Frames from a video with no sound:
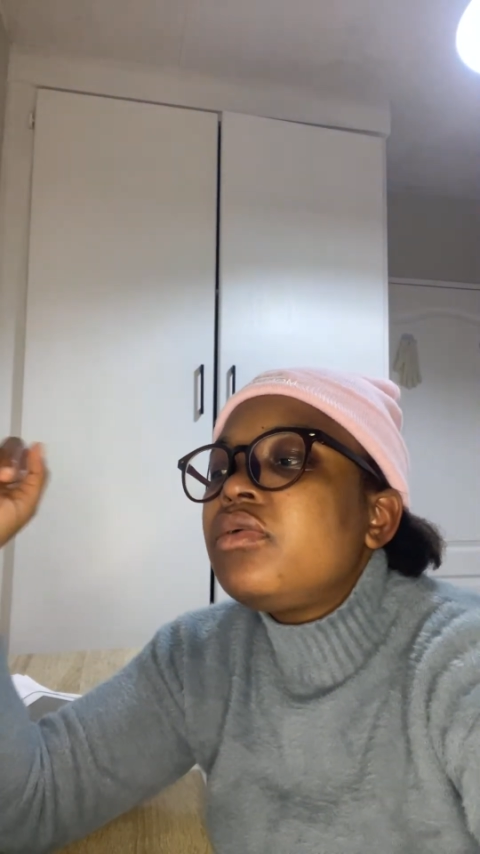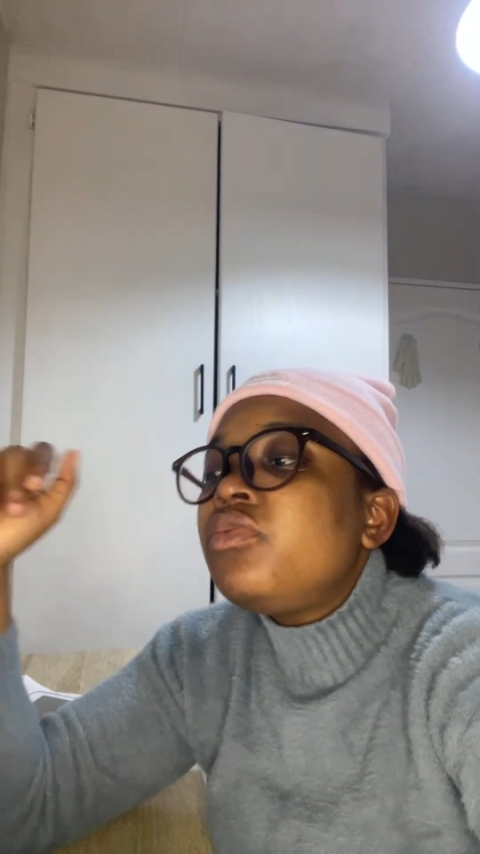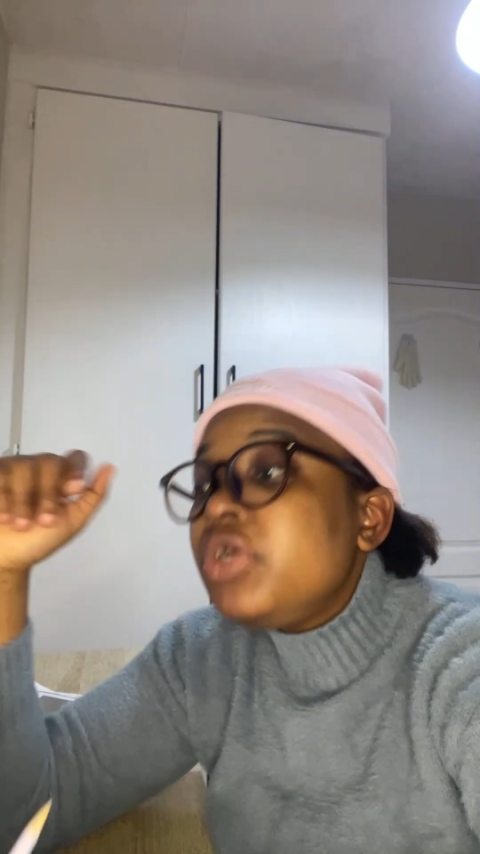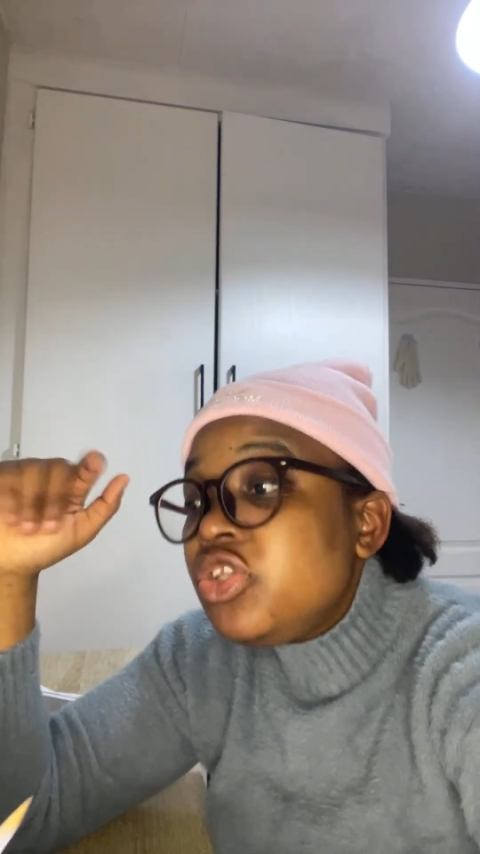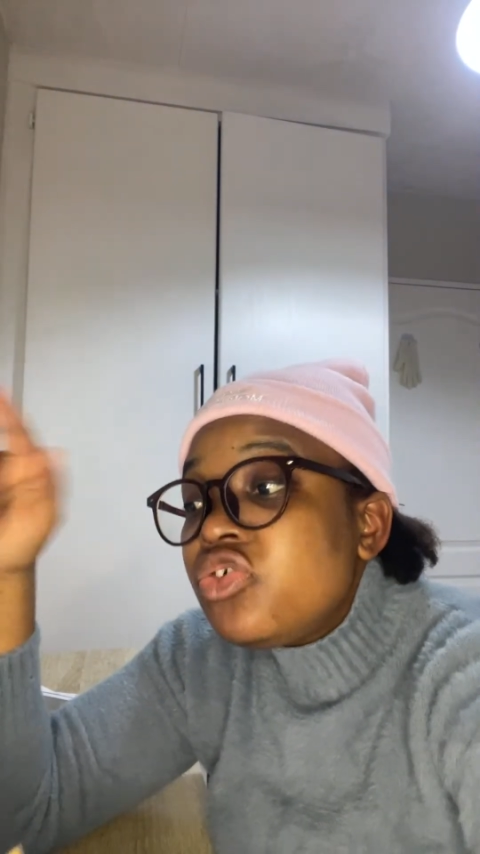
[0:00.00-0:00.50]

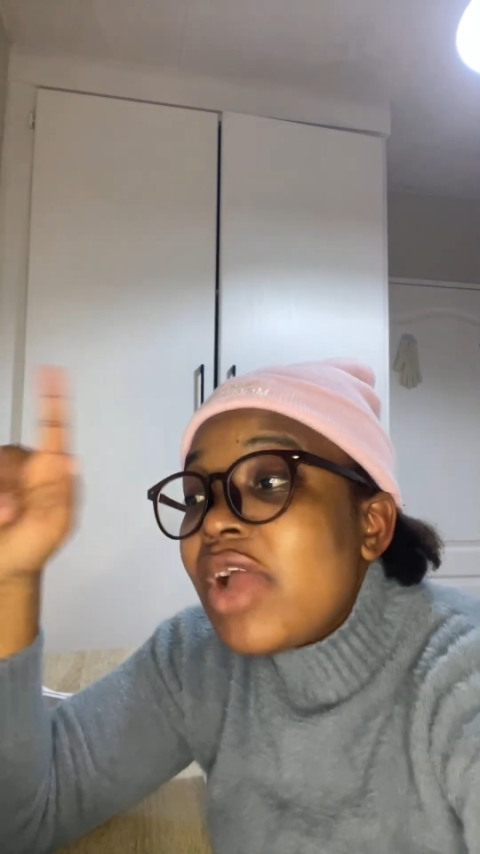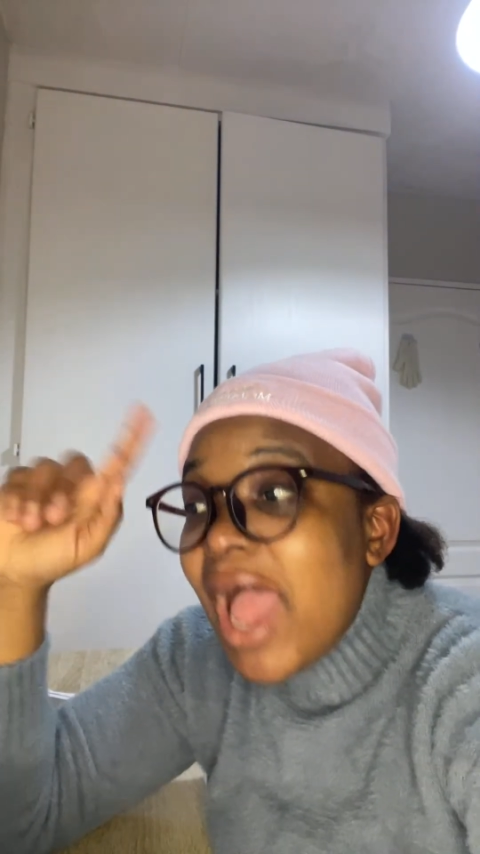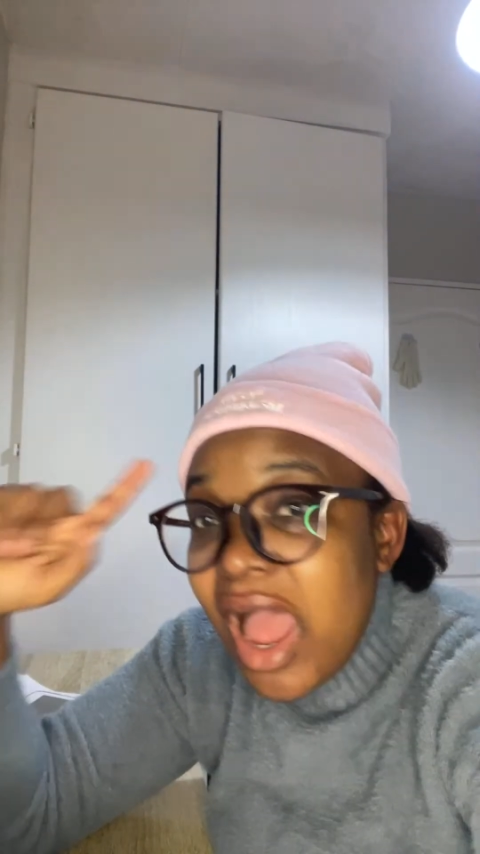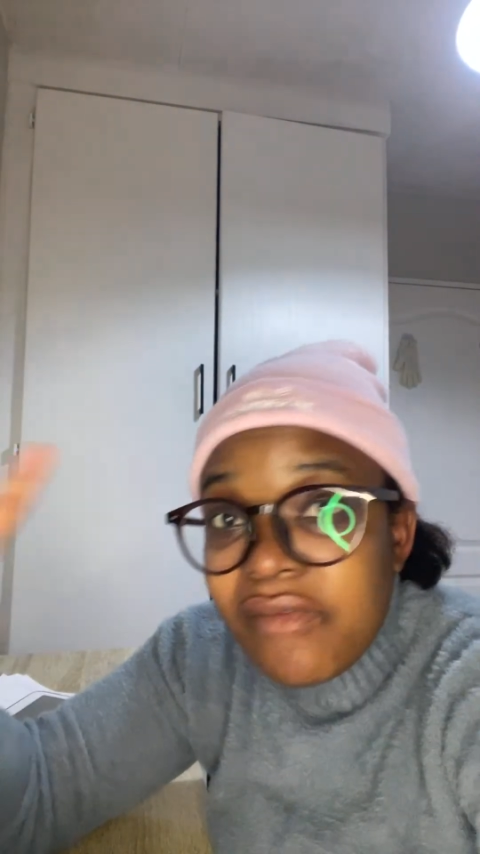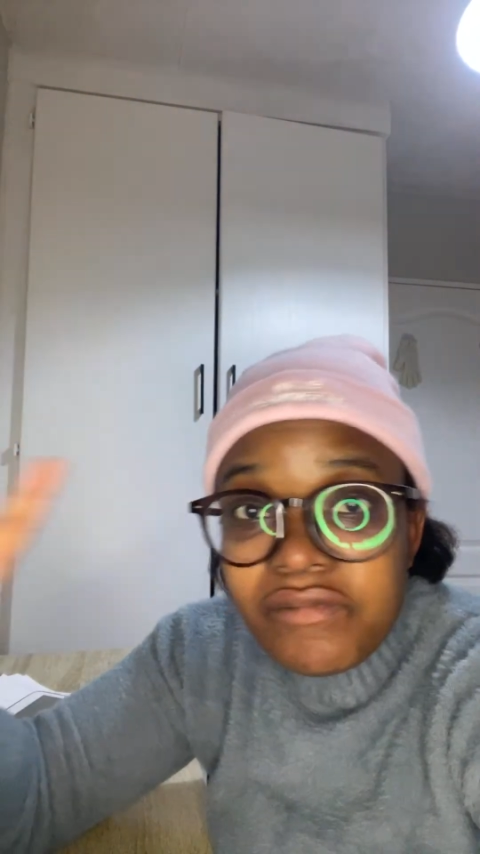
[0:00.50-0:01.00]
we do
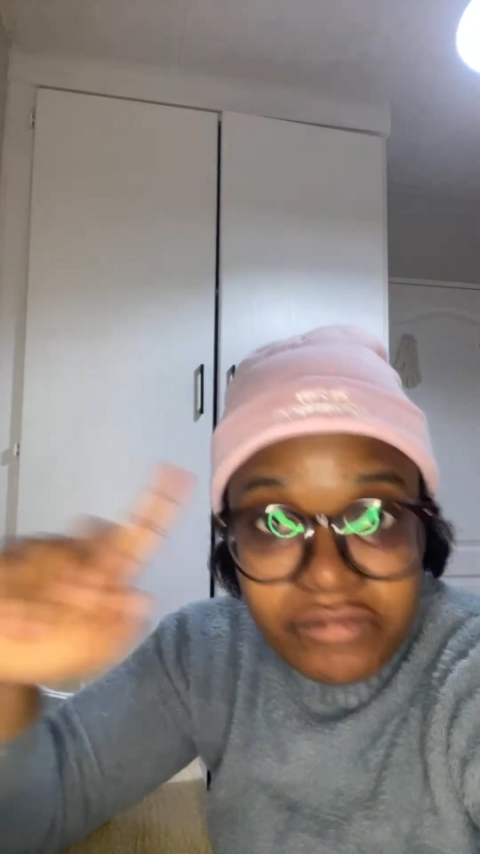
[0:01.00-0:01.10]
have